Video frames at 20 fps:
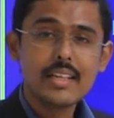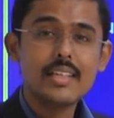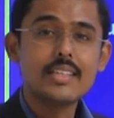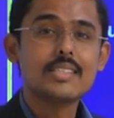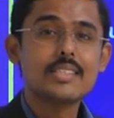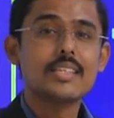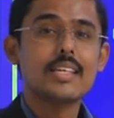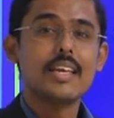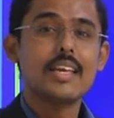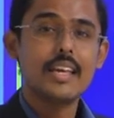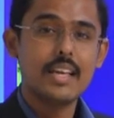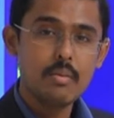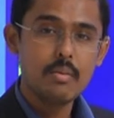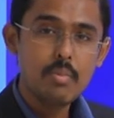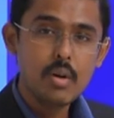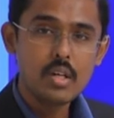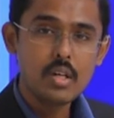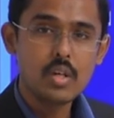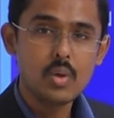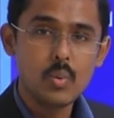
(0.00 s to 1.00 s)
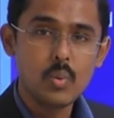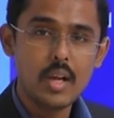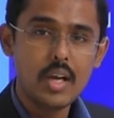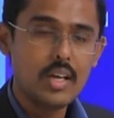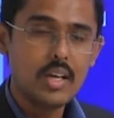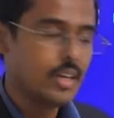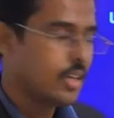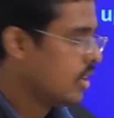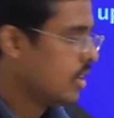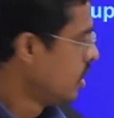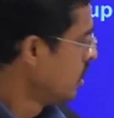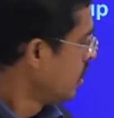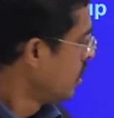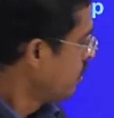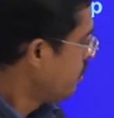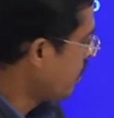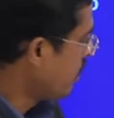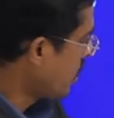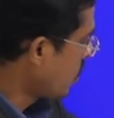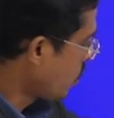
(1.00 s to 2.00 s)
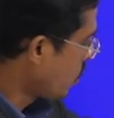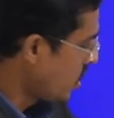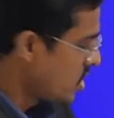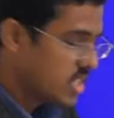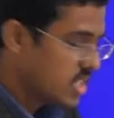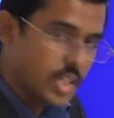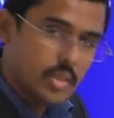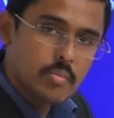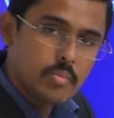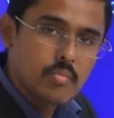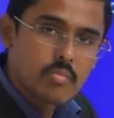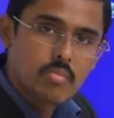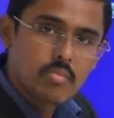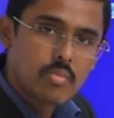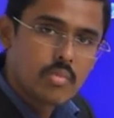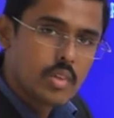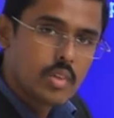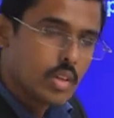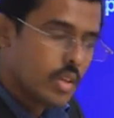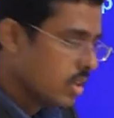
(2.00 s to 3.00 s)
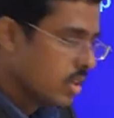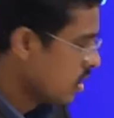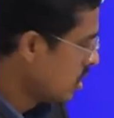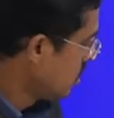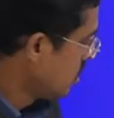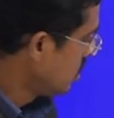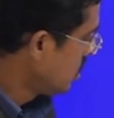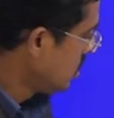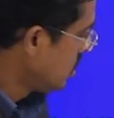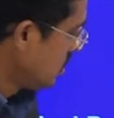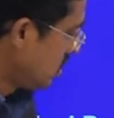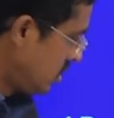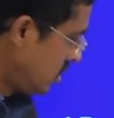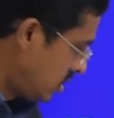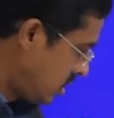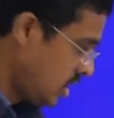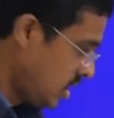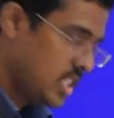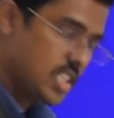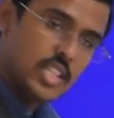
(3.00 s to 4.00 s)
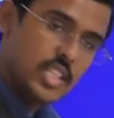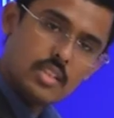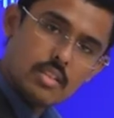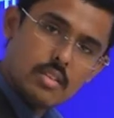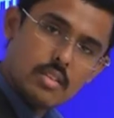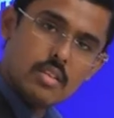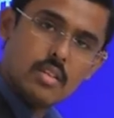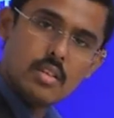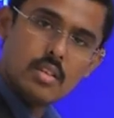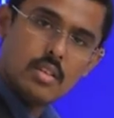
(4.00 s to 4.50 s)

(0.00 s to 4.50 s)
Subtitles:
is able to weld for 1G, 3G,